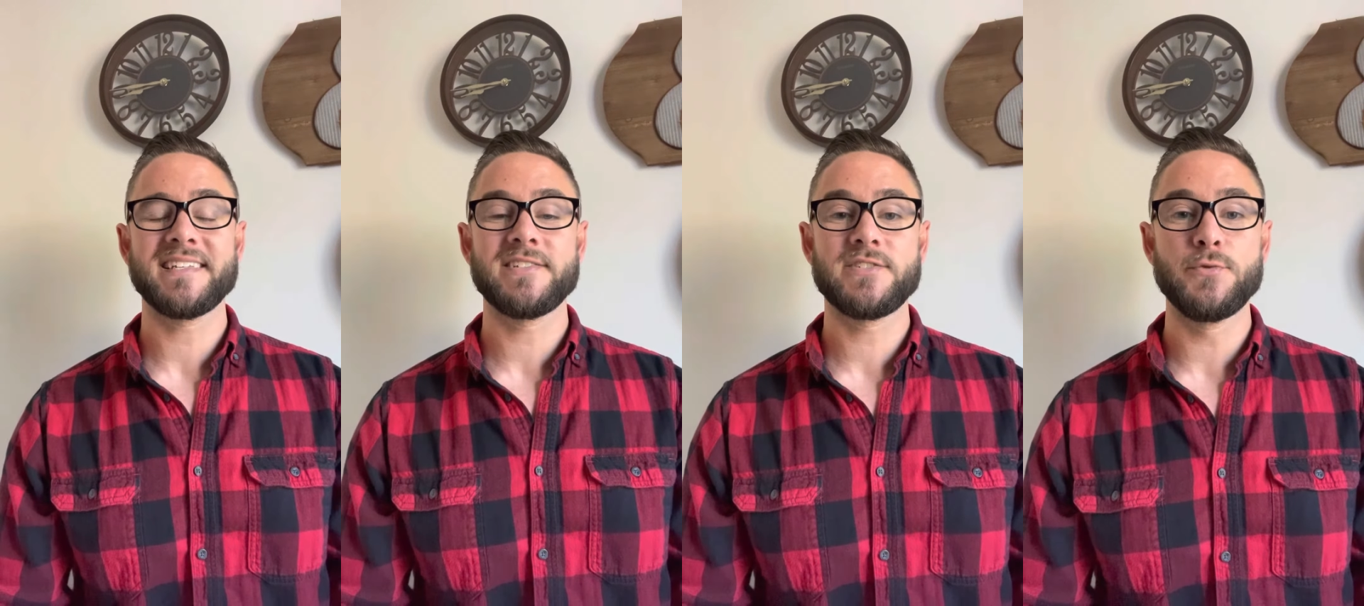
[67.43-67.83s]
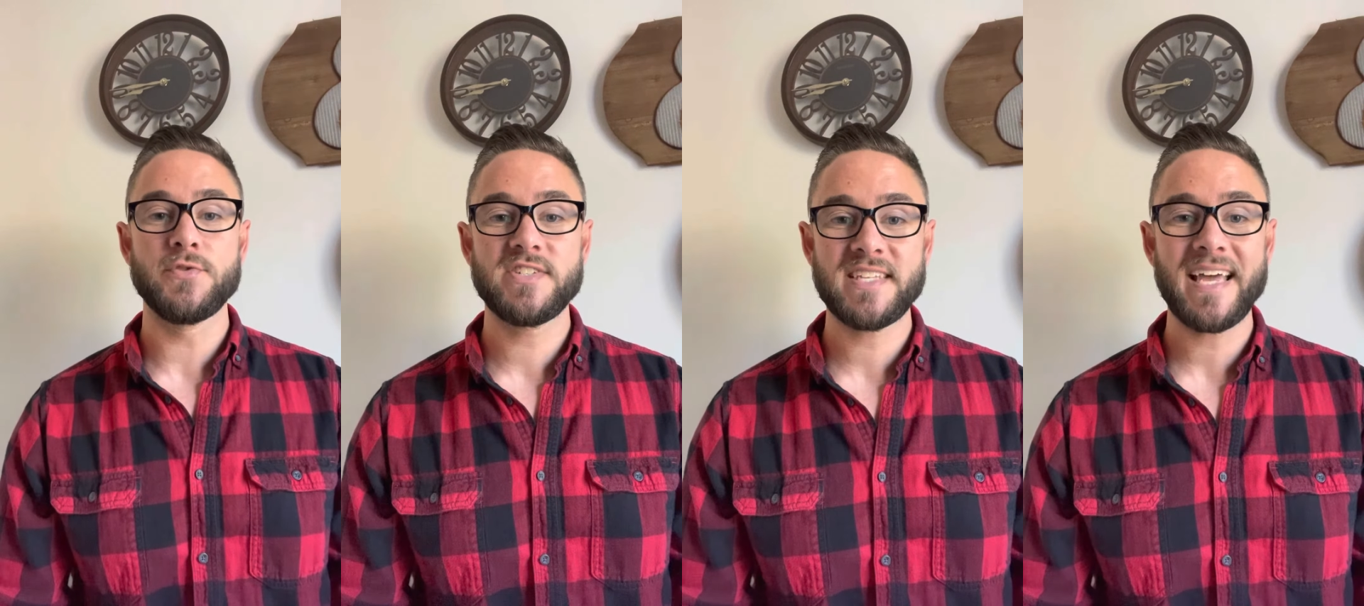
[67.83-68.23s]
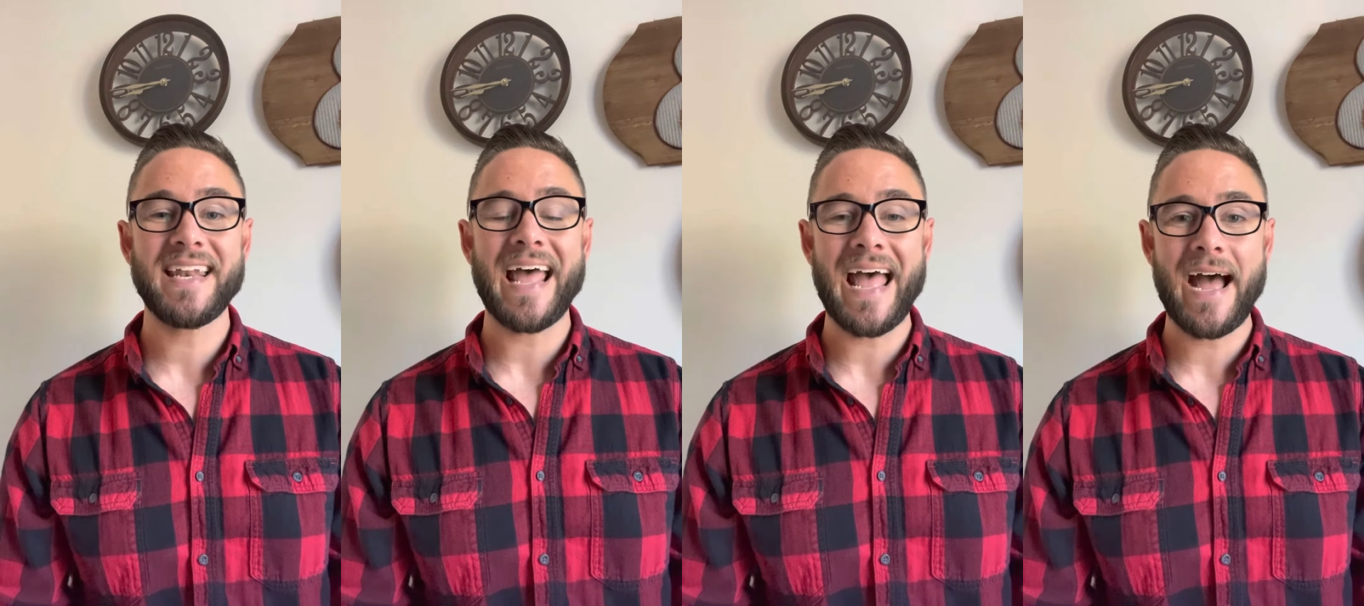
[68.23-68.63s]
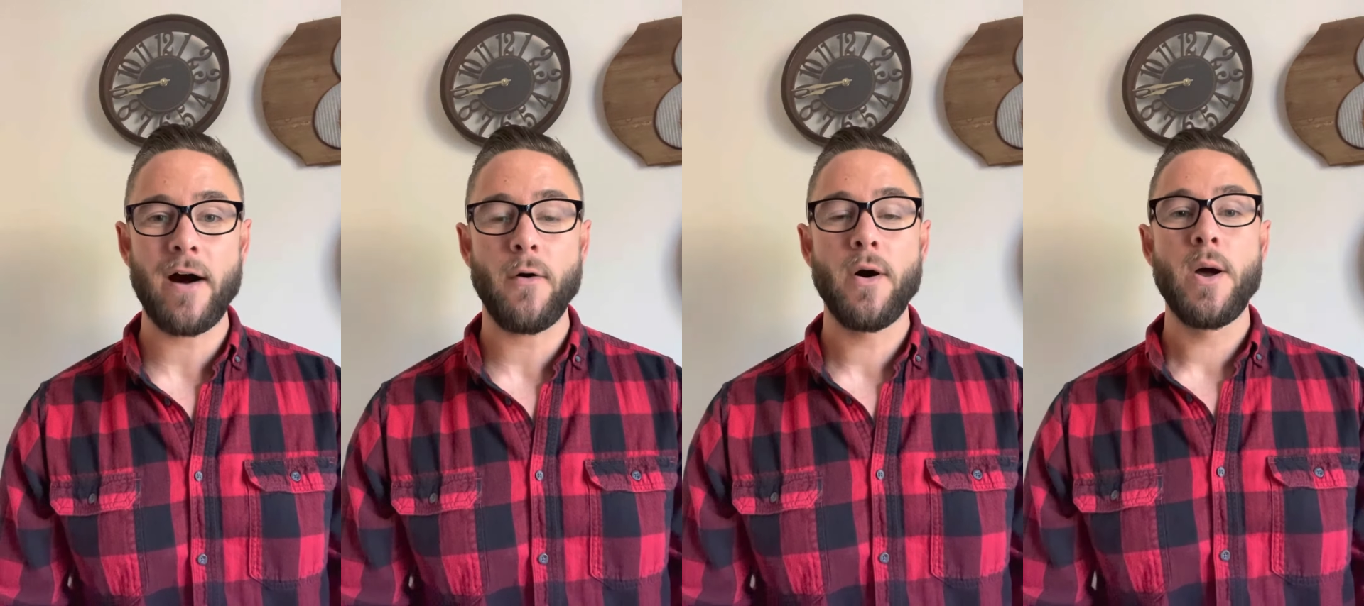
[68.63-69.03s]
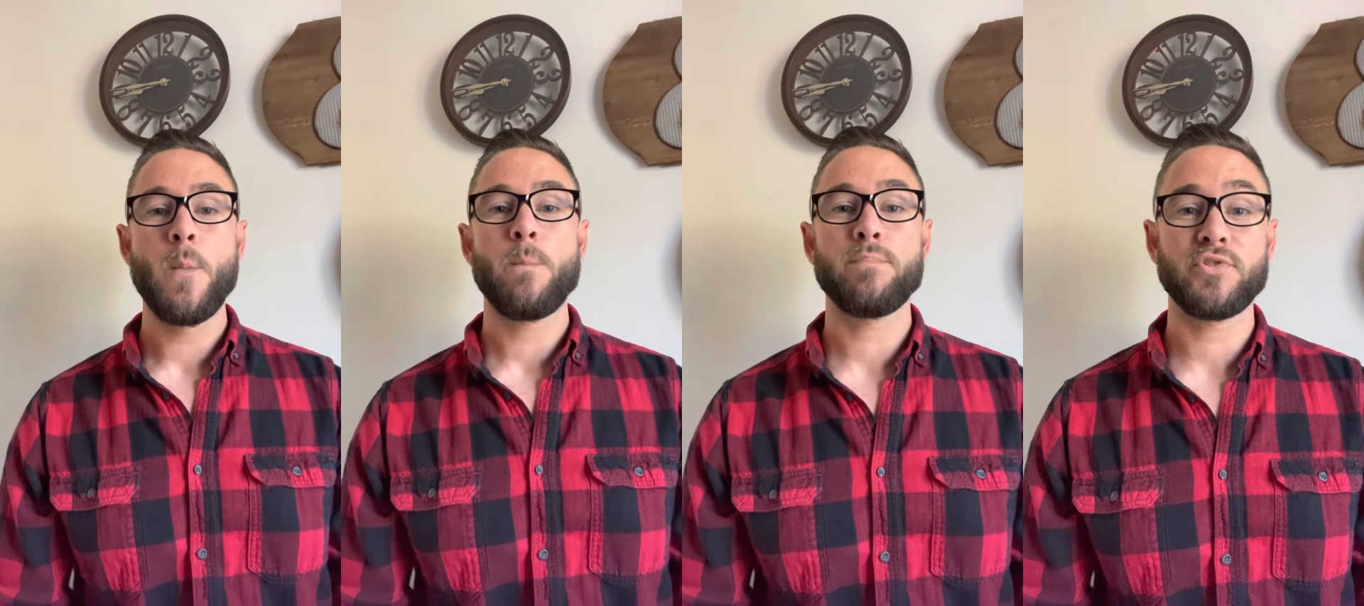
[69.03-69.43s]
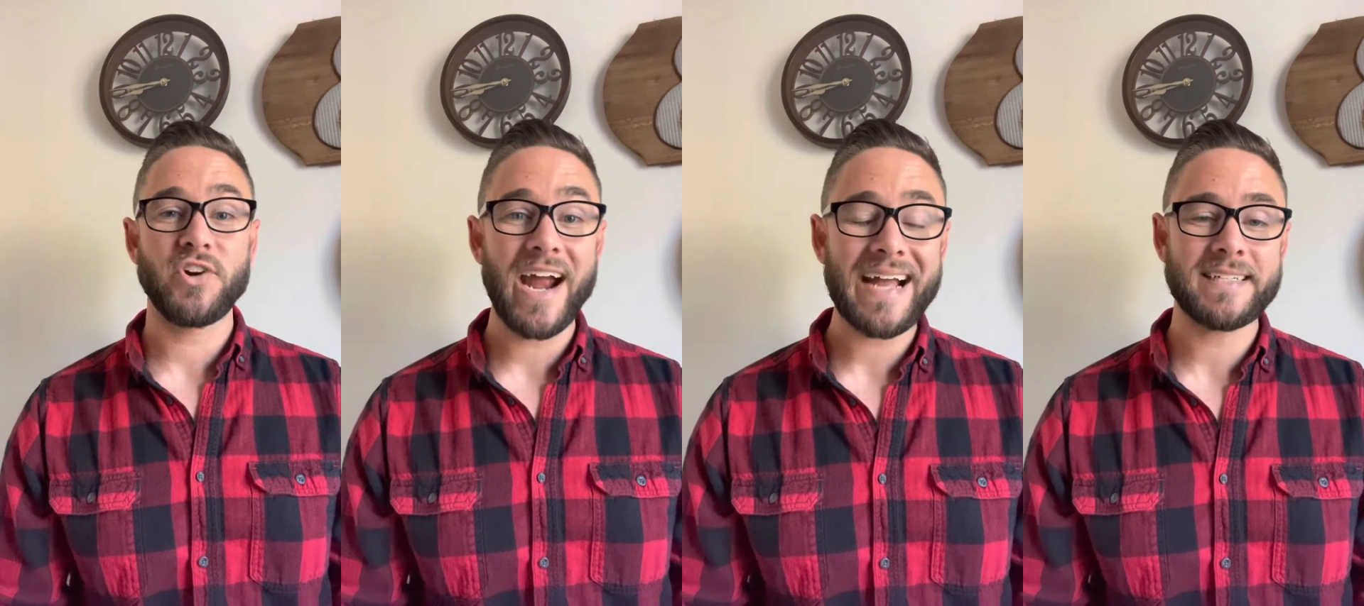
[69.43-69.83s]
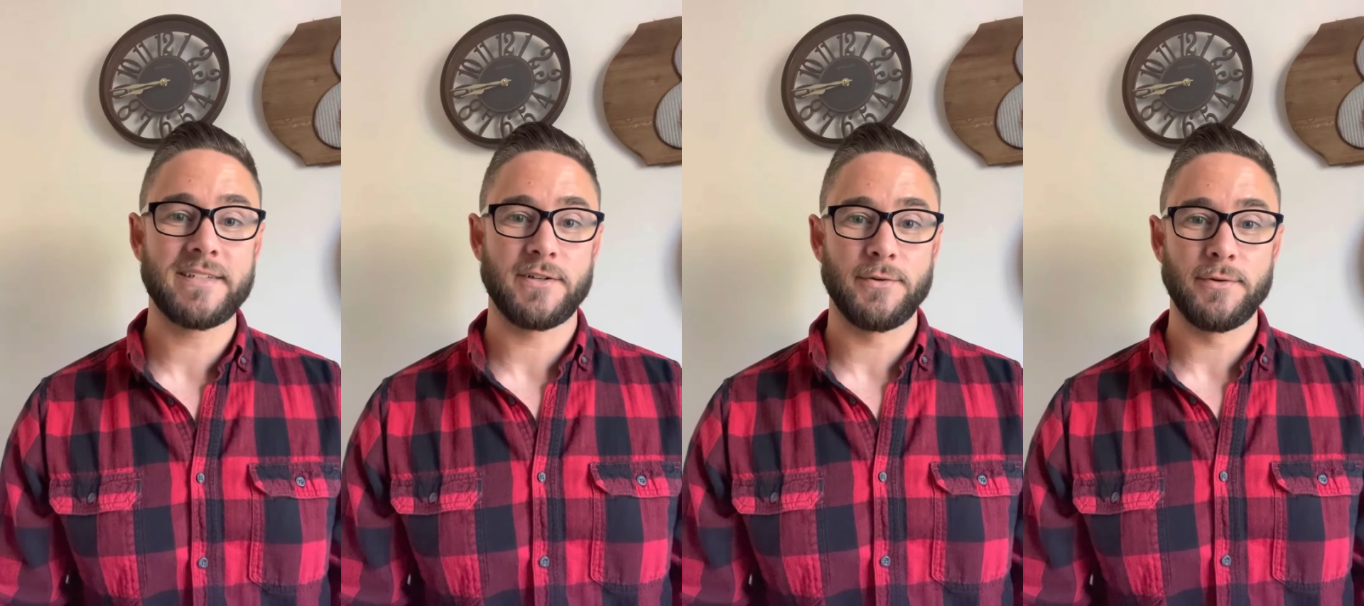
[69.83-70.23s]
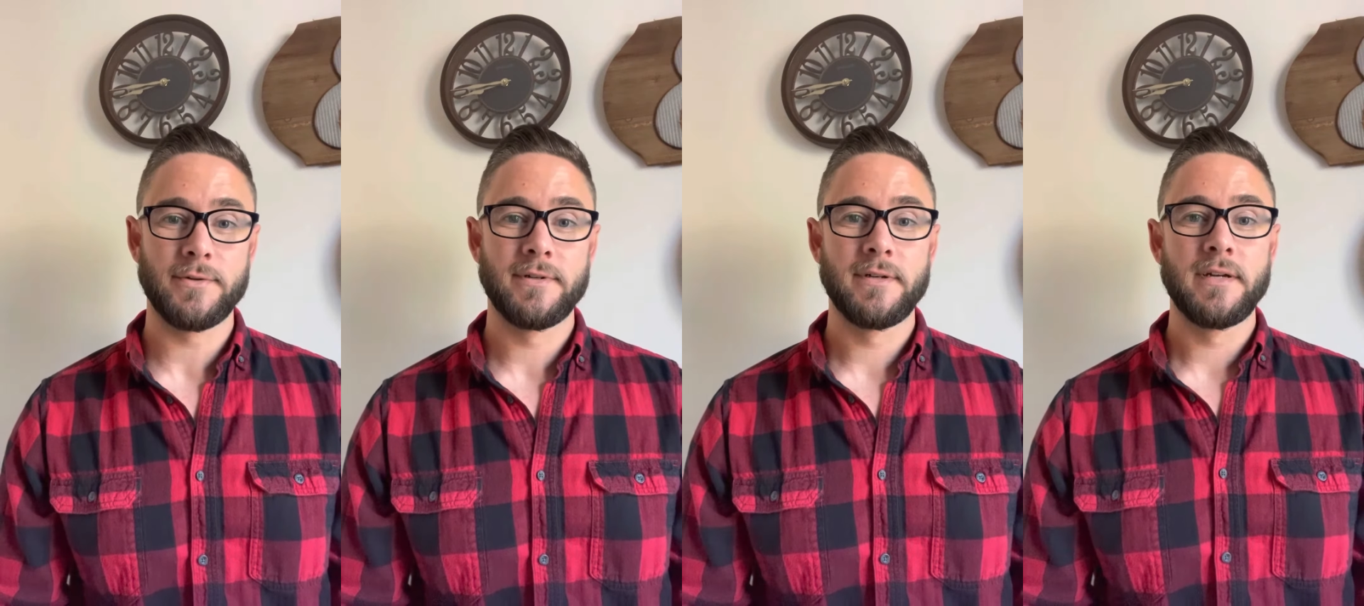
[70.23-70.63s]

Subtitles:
is to set out practical